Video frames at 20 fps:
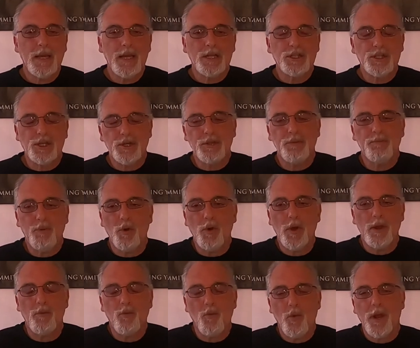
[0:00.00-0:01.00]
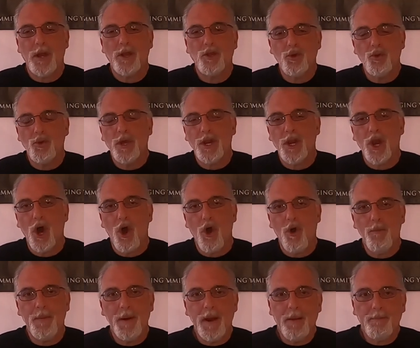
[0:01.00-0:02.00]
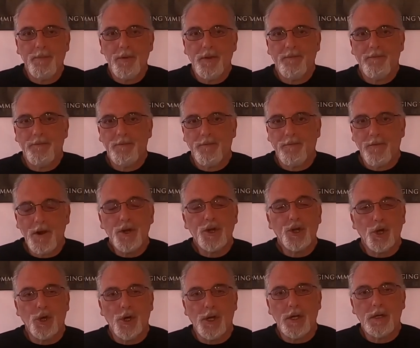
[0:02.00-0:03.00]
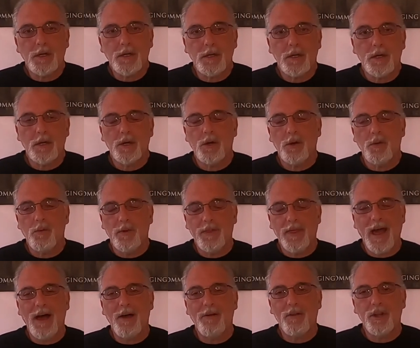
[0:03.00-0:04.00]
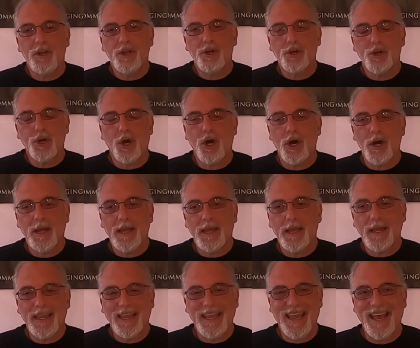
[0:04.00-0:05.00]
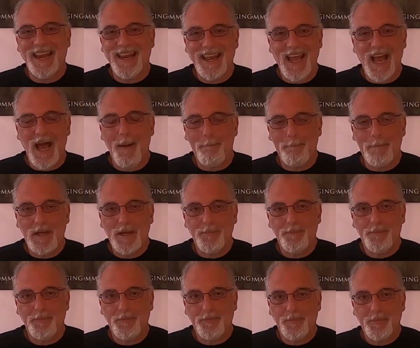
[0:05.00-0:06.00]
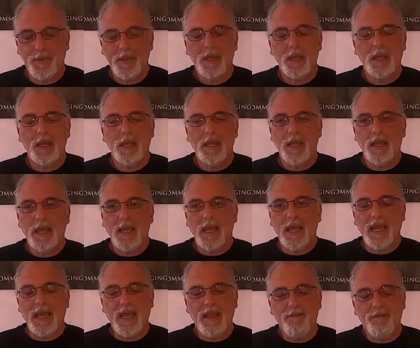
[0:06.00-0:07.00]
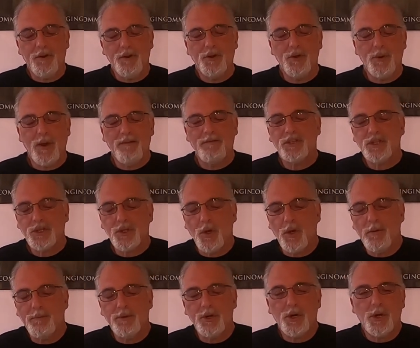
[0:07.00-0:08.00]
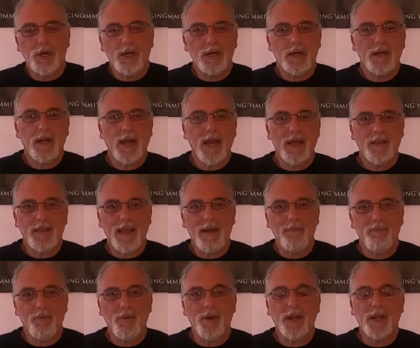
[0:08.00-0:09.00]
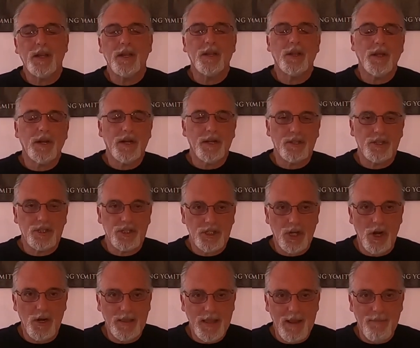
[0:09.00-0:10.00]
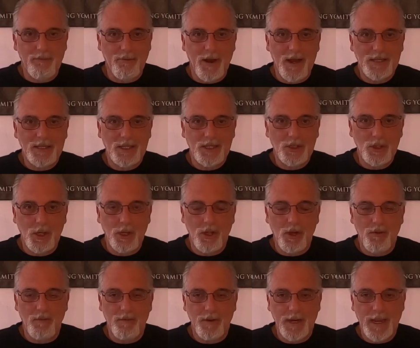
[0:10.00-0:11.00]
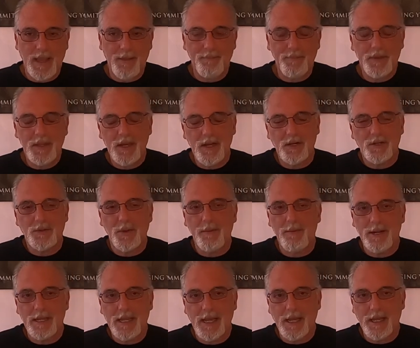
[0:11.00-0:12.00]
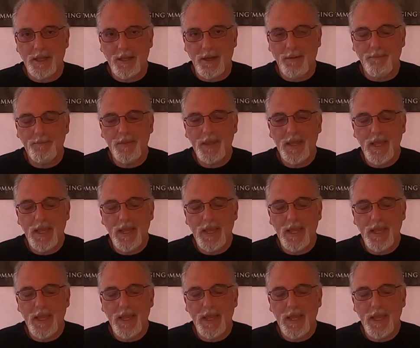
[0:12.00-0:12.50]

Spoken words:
To the point where you can open up your front door without your dog getting up. If you do have a storm door, at that point, you're going to start that process all over again. Here's what I'm going to tell you though.